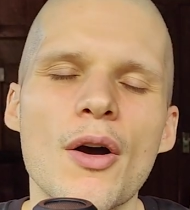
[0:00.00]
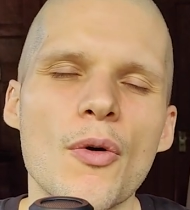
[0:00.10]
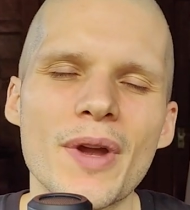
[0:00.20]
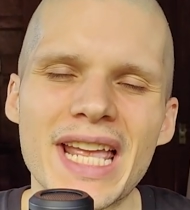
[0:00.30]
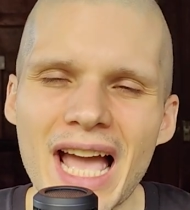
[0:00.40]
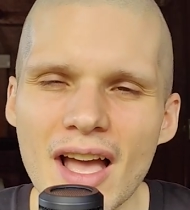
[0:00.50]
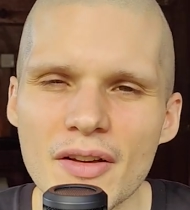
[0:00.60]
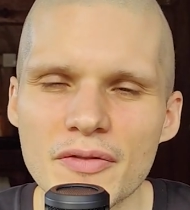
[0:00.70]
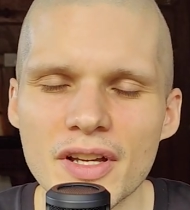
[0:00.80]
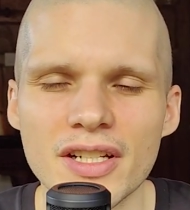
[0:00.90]
We
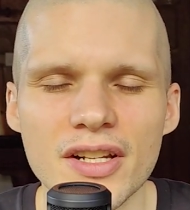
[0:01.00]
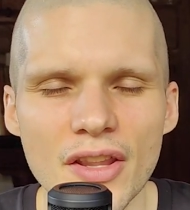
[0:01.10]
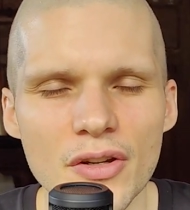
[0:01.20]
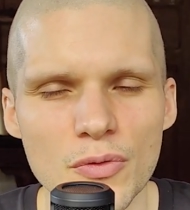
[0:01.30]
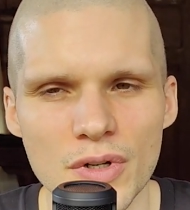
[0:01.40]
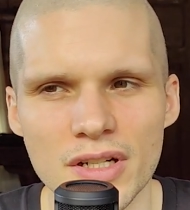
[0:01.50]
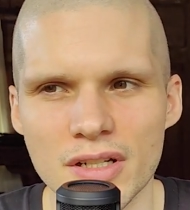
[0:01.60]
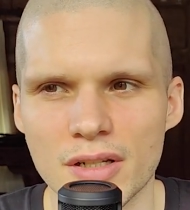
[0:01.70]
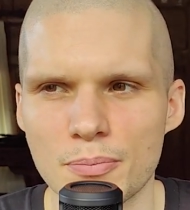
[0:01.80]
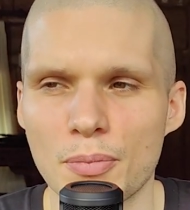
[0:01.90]
have another
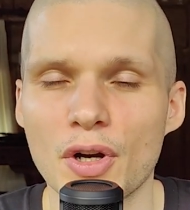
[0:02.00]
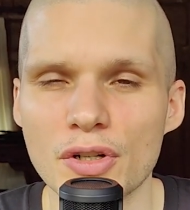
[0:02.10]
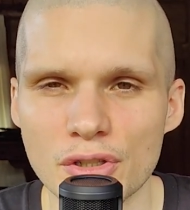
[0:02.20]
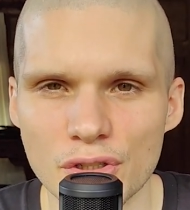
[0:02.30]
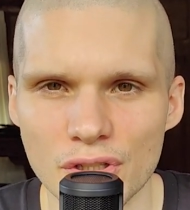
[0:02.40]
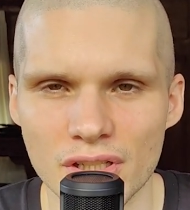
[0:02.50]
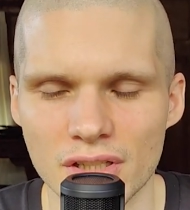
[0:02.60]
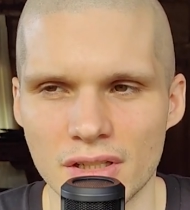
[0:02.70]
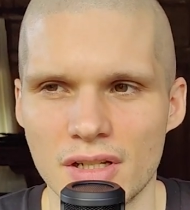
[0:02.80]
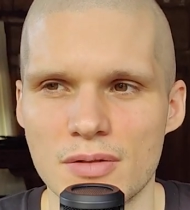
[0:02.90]
word, perched.
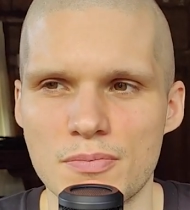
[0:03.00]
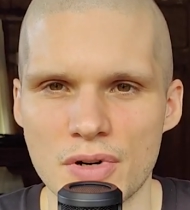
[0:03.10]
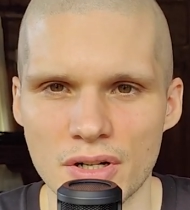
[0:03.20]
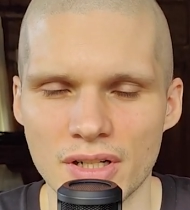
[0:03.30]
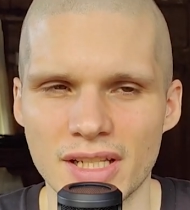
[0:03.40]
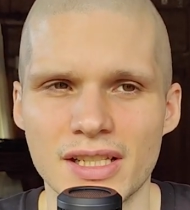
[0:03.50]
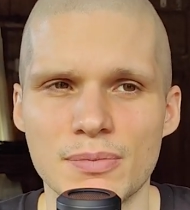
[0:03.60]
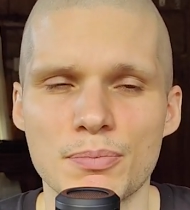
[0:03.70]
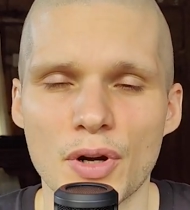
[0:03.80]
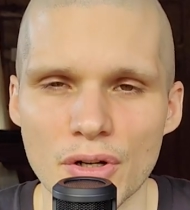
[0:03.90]
A bird is
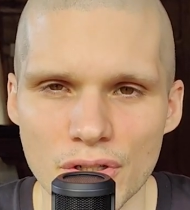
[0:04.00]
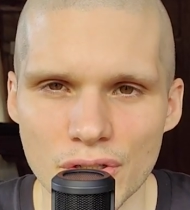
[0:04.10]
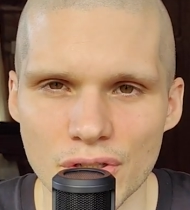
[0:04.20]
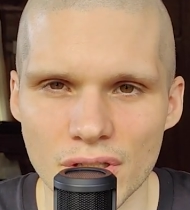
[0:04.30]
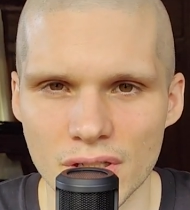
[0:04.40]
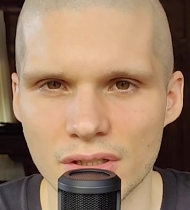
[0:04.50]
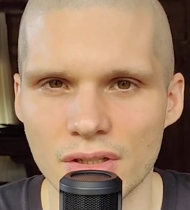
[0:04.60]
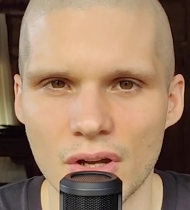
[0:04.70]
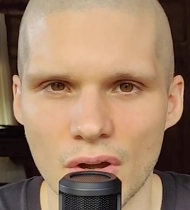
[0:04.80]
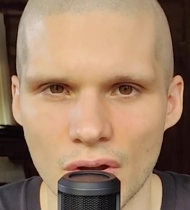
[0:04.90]
perched
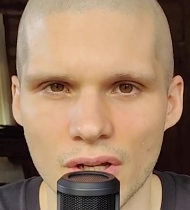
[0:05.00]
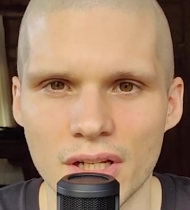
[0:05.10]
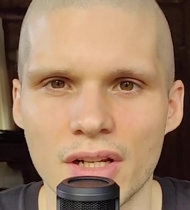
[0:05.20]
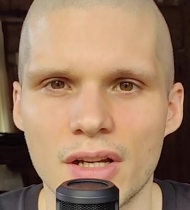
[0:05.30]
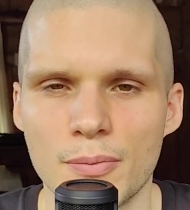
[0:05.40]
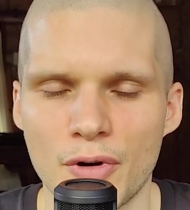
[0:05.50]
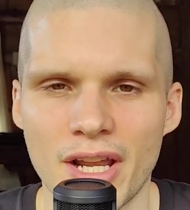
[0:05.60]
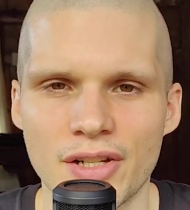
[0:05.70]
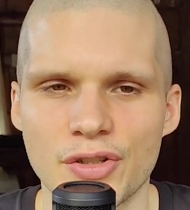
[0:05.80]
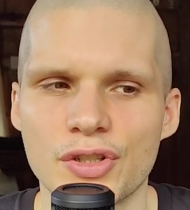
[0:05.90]
on a
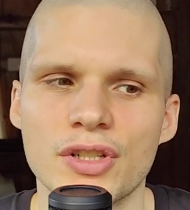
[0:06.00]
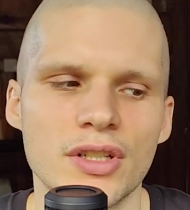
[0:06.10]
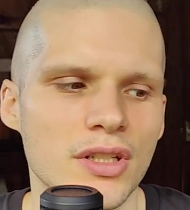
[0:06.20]
branch.